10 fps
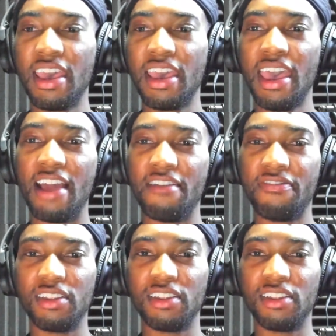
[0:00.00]
and I
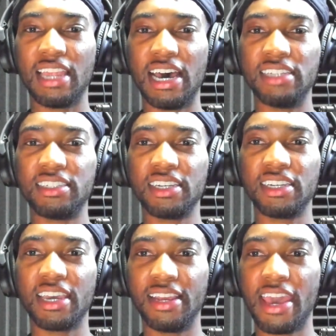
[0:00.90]
felt like Logic
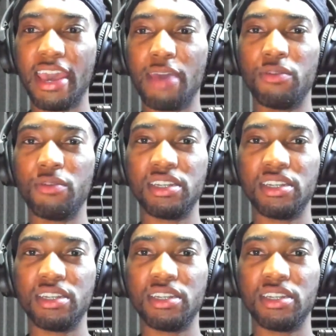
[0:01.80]
and Game would have